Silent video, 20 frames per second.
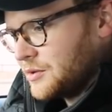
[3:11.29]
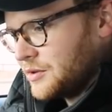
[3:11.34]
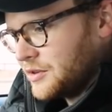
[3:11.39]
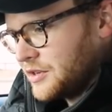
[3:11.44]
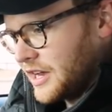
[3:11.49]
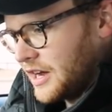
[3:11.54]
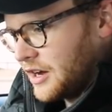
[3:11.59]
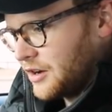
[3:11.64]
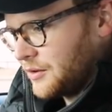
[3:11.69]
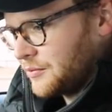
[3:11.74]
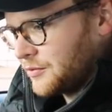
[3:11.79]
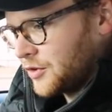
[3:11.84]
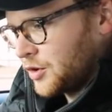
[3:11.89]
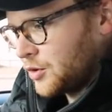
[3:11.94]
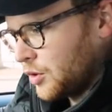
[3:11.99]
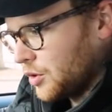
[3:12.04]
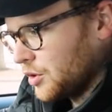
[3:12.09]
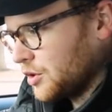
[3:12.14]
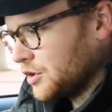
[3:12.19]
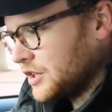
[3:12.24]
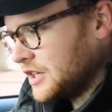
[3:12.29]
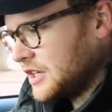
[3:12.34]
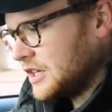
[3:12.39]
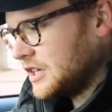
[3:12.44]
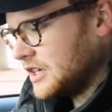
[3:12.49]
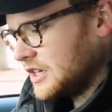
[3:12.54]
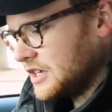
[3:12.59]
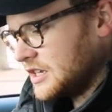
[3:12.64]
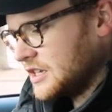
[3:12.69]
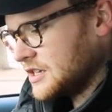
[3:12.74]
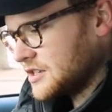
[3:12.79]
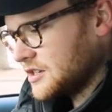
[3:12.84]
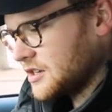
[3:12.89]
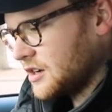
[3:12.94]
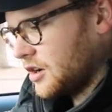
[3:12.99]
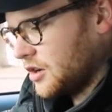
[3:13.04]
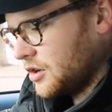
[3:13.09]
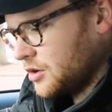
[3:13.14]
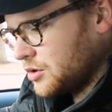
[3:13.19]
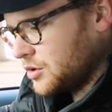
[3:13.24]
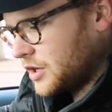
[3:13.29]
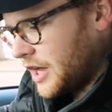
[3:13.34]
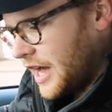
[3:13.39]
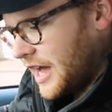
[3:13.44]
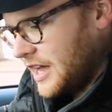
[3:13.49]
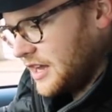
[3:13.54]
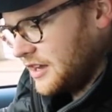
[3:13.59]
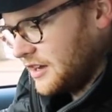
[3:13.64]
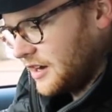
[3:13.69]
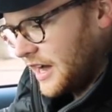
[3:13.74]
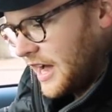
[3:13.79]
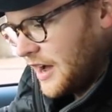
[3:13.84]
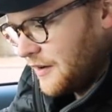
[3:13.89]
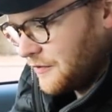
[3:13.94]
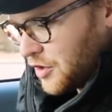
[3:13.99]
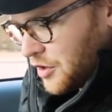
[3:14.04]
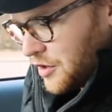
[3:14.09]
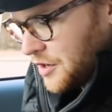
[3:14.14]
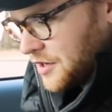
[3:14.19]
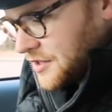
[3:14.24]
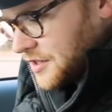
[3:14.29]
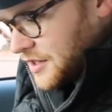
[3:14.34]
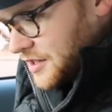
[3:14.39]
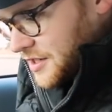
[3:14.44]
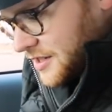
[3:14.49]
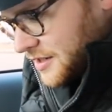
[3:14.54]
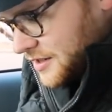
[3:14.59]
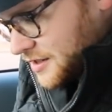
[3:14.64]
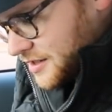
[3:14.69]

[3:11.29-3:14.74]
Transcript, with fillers: Now, quality is okay. I have noticed this